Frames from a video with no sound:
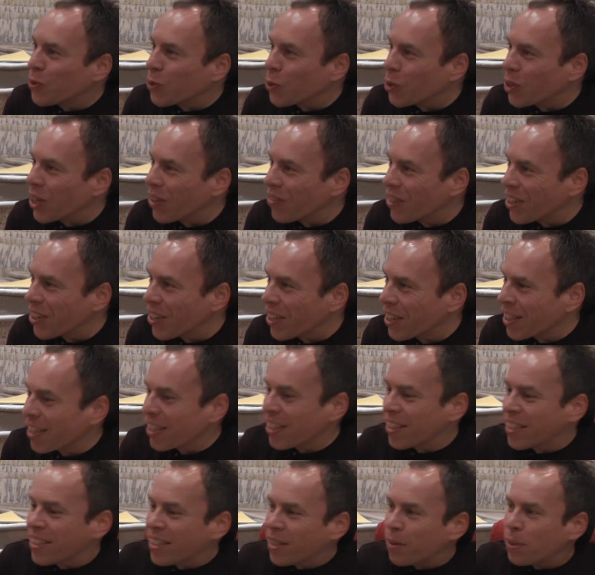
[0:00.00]
for you, haven't I?
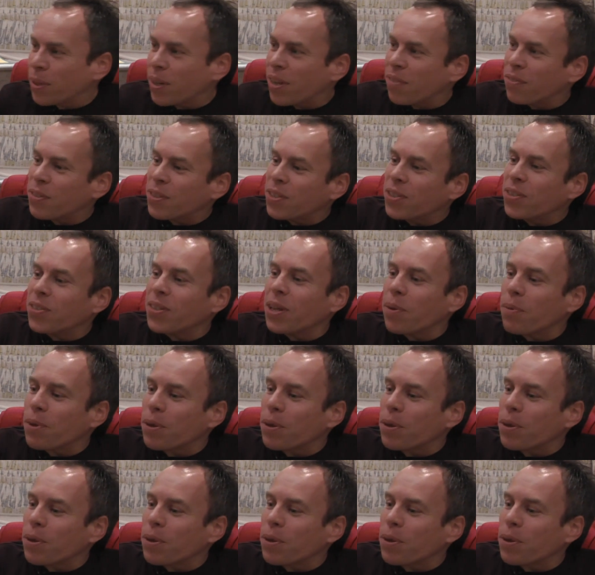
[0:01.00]
So we don't have to do them